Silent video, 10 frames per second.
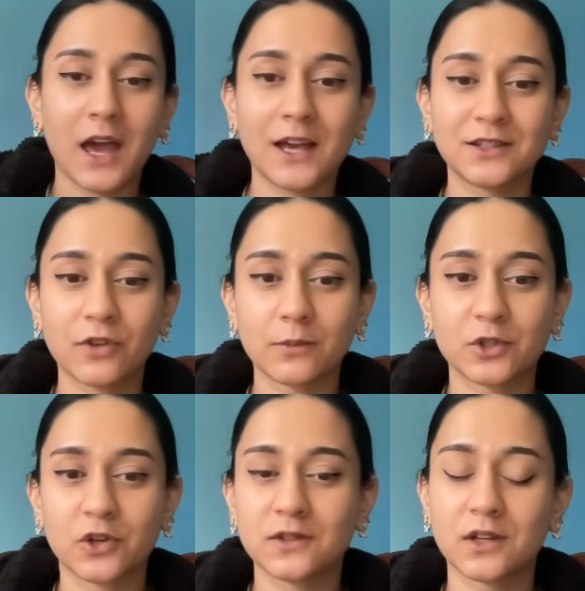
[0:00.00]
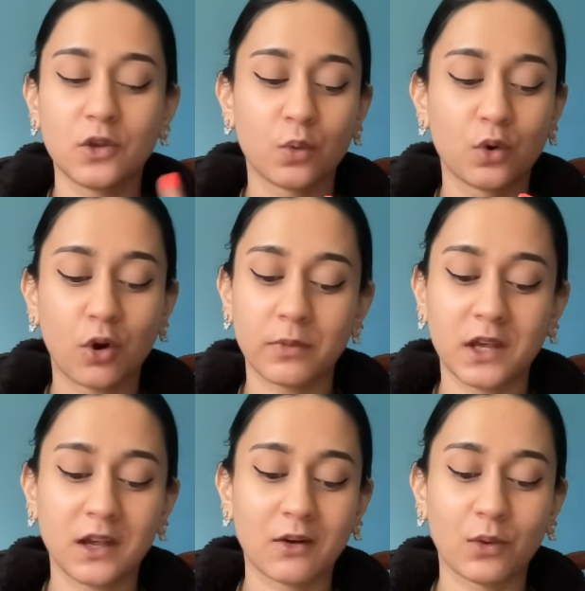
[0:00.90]
Ace of Cups shows that you will not
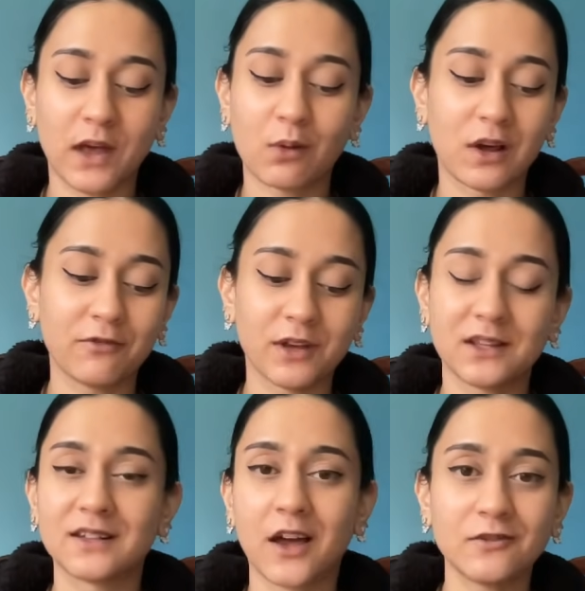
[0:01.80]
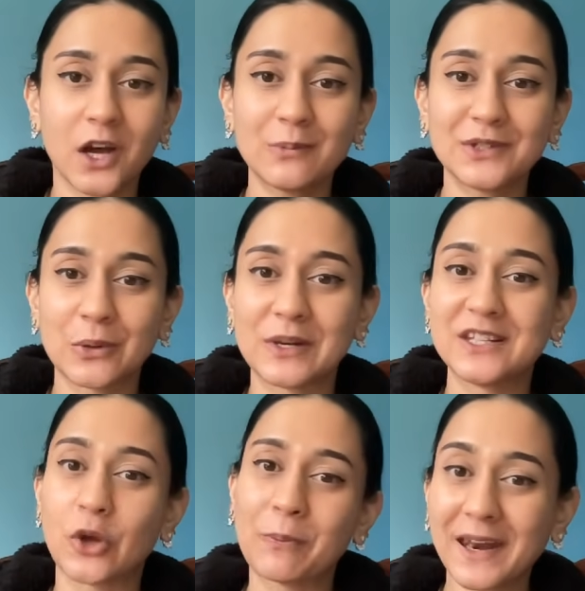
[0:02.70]
be without love in this lifetime, so please
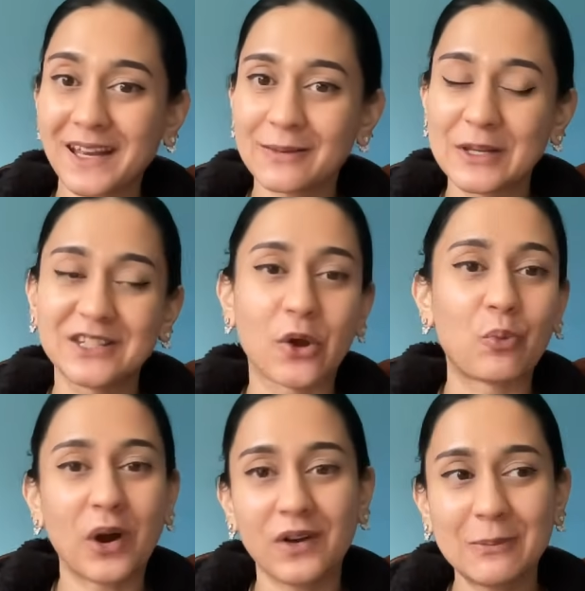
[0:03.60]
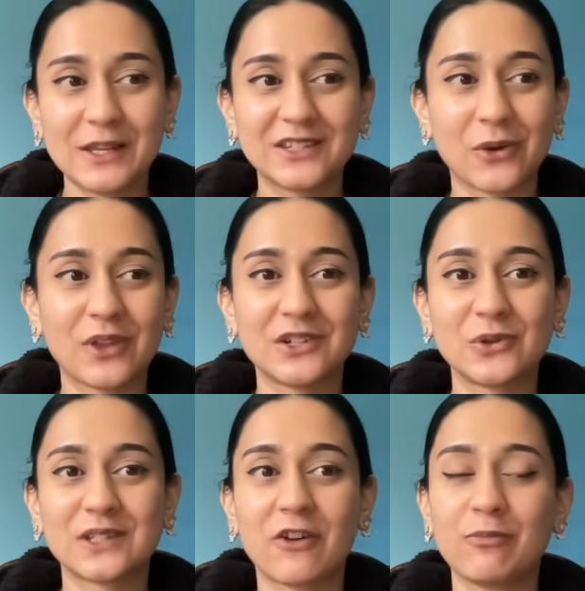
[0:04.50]
don't panic, please don't worry, please don't think to
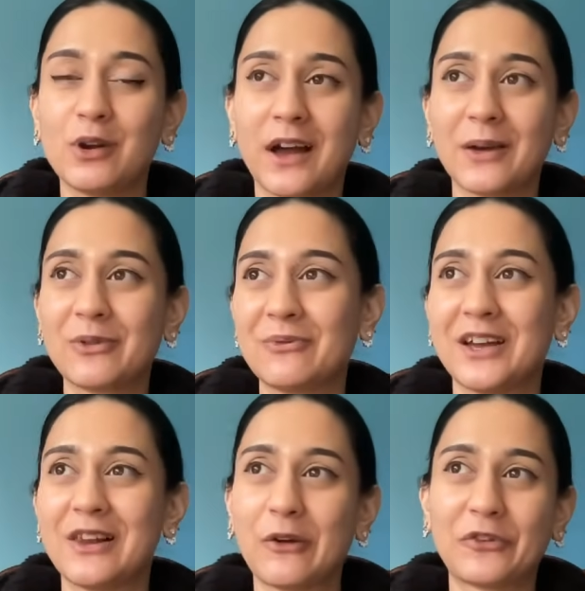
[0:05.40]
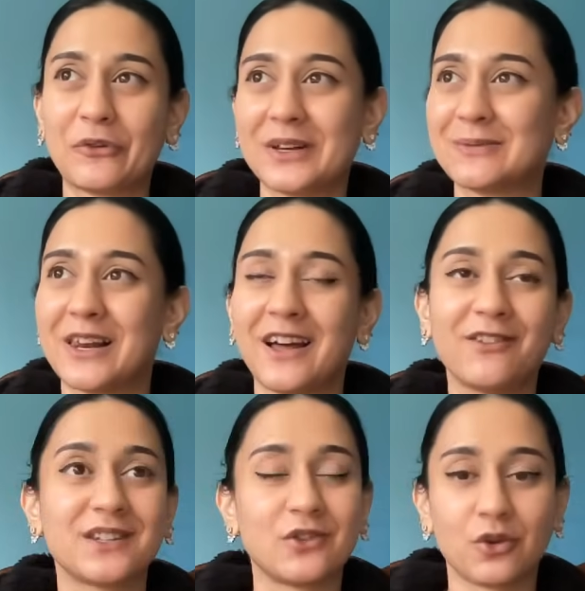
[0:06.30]
yourself, Moonlight, I'm going to be alone for the rest of my
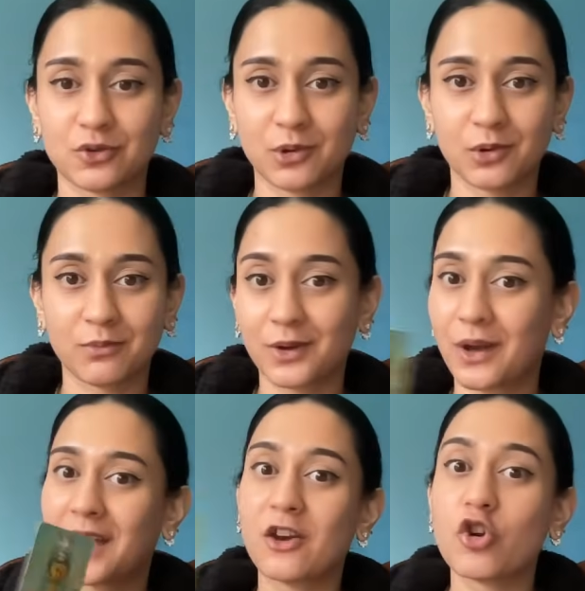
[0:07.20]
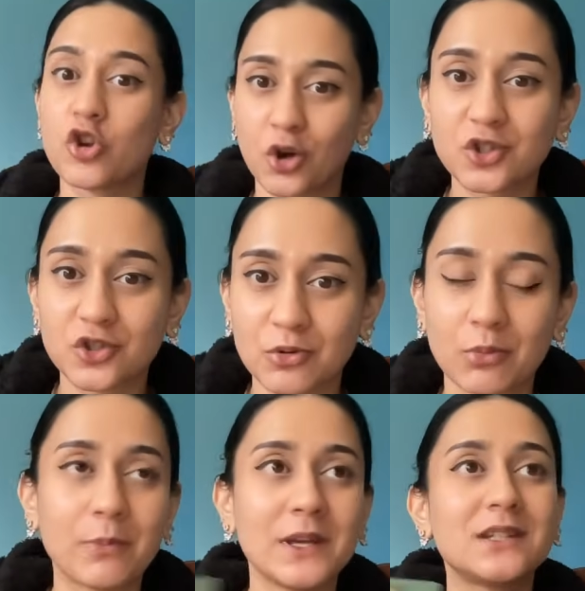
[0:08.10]
life. Not true, okay? Not true.
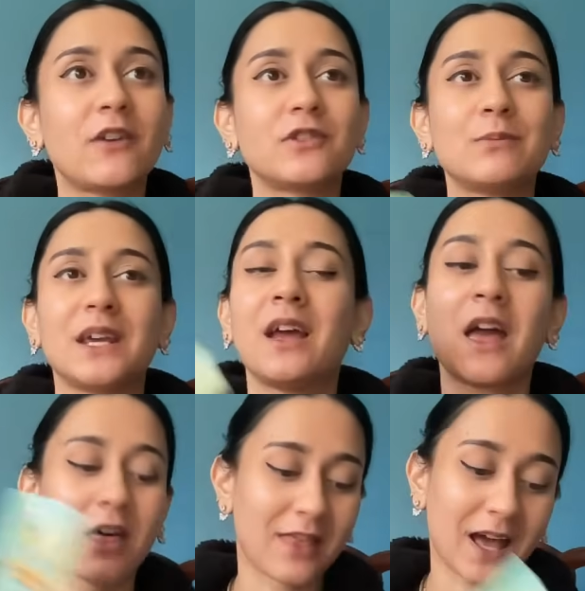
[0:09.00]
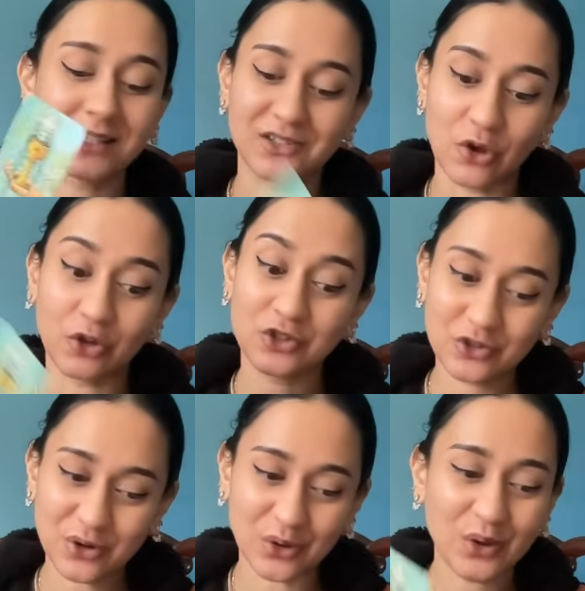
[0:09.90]
Repeat after me, that is not
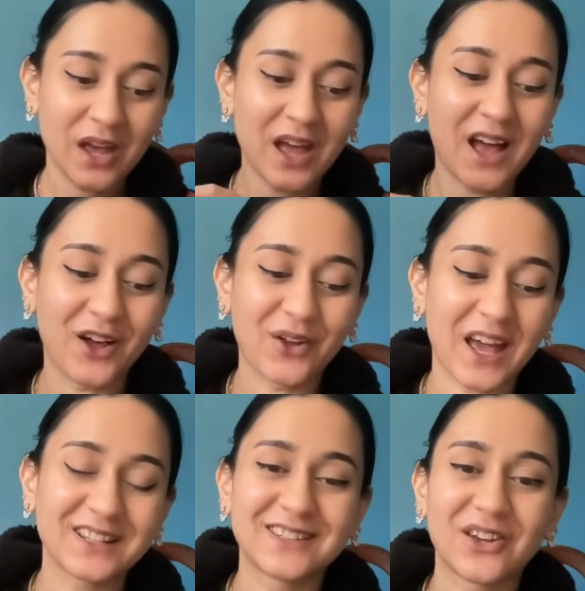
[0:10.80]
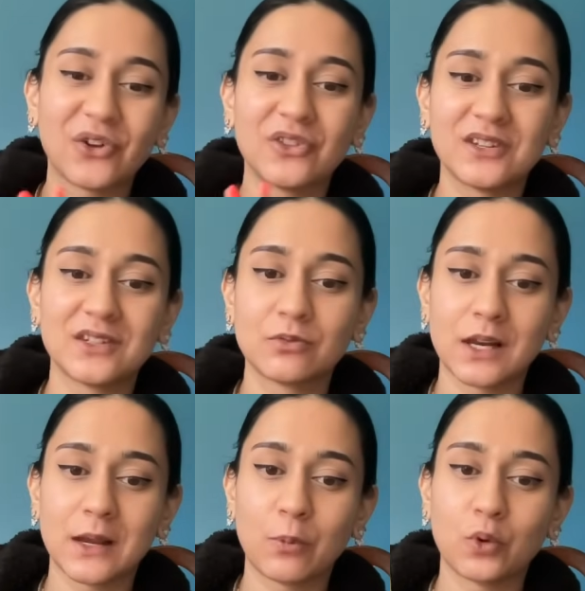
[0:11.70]
true. Okay, so this is
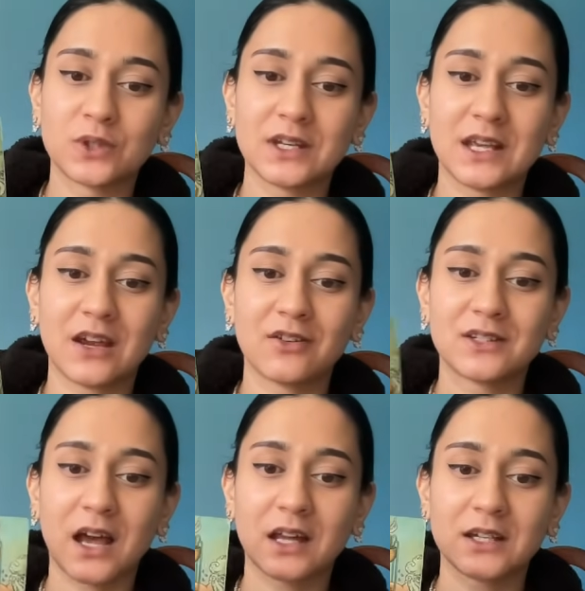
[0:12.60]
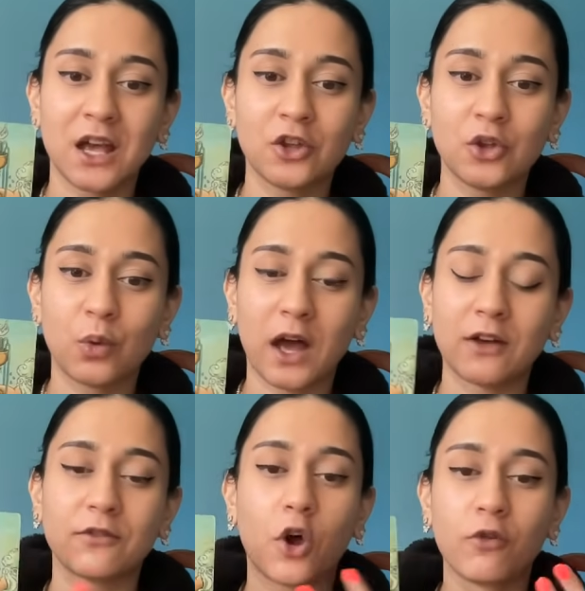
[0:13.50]
really important here is that you will
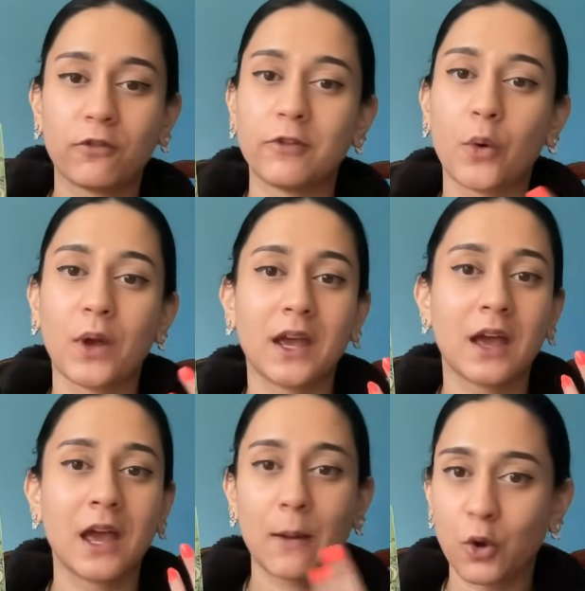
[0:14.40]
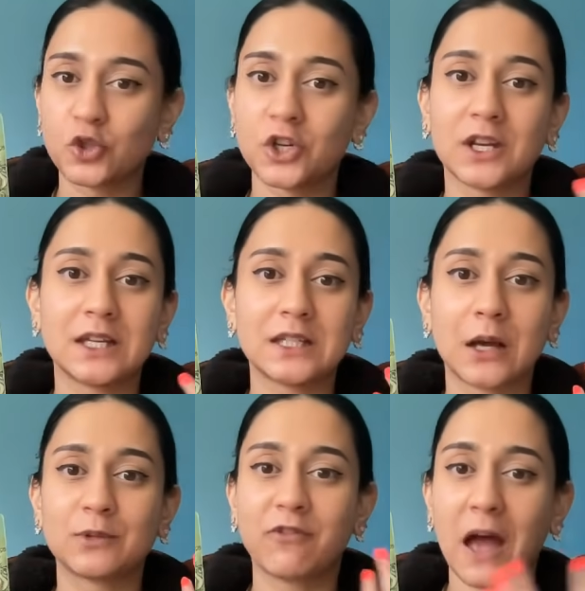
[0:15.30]
have overflowing emotion in
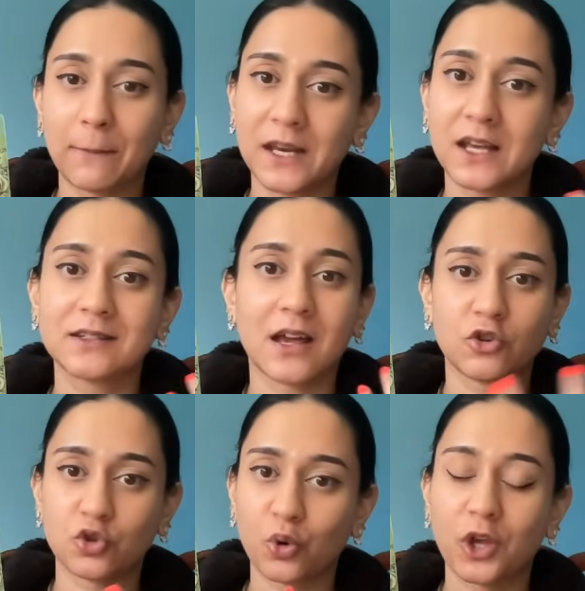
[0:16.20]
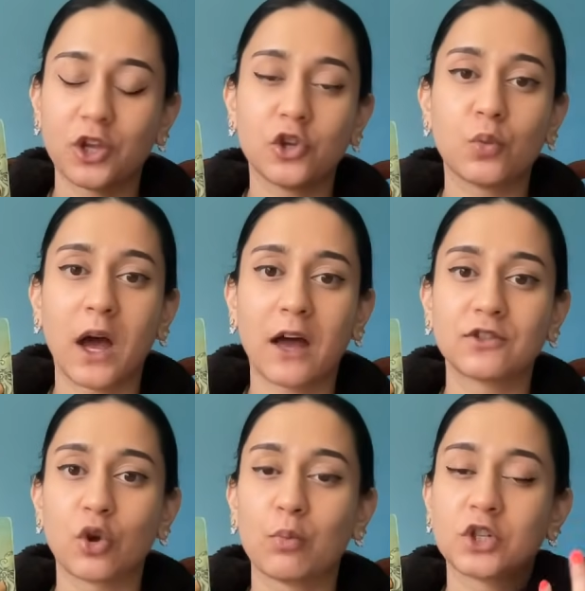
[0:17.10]
terms of happiness and joy. You will have
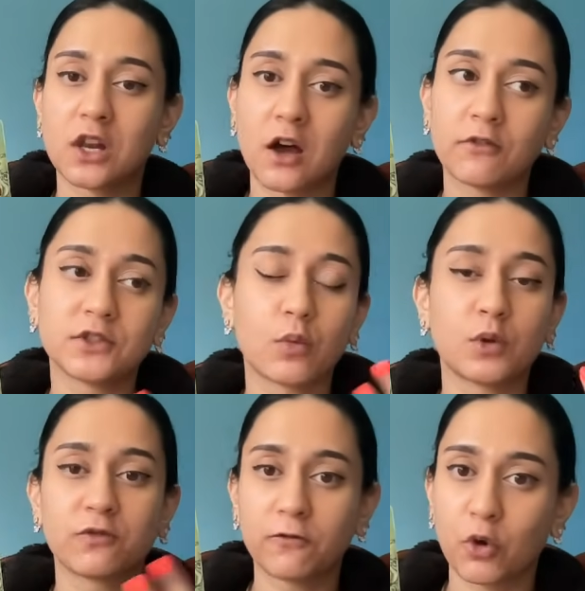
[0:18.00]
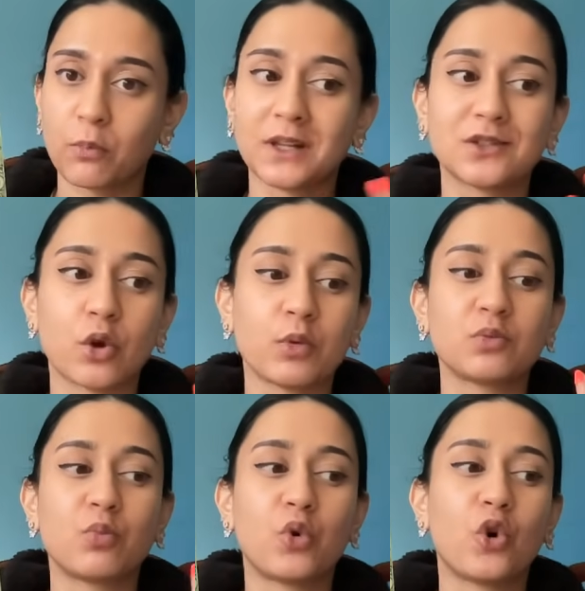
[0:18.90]
so much love, so much fulfillment, so
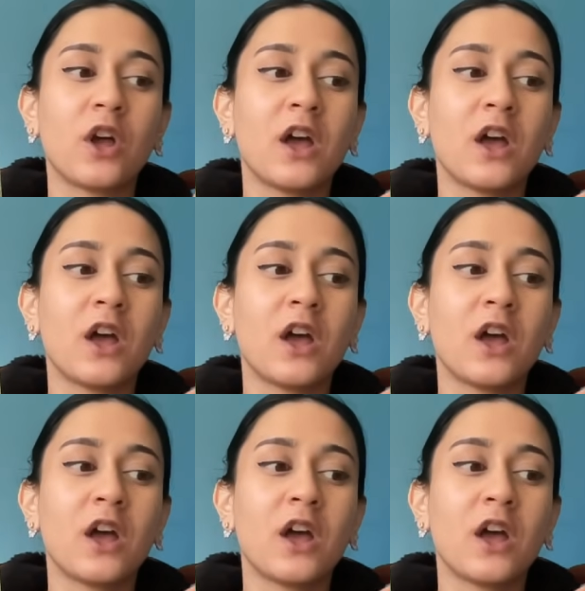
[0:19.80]
much more